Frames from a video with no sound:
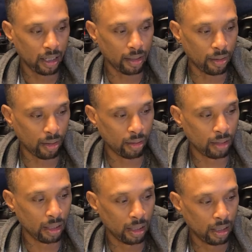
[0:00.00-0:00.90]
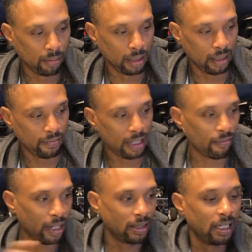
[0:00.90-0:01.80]
you know. I'm gonna leave that
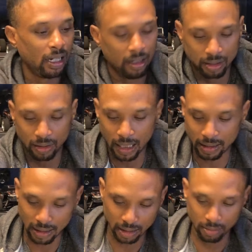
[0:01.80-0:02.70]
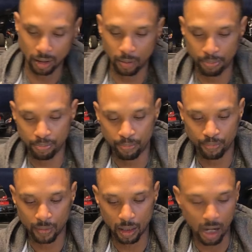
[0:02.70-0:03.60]
right there so you guys get some little
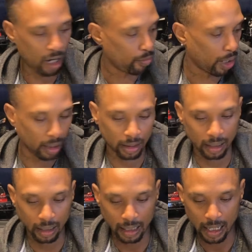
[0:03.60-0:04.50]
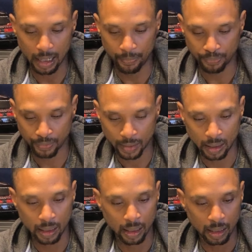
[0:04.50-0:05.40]
artwork to look at.
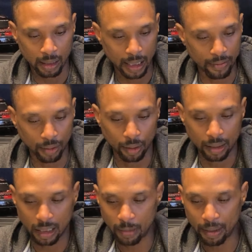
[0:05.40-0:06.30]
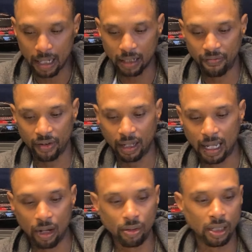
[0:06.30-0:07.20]
Have a little goodie bag that fell
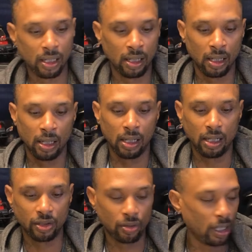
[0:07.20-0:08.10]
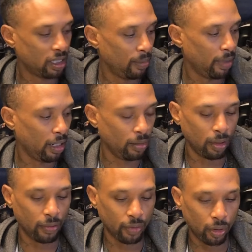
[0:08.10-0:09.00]
out. Instruction manual,
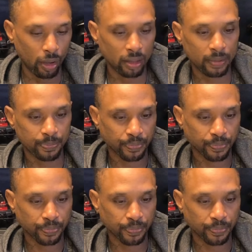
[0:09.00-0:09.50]
of course.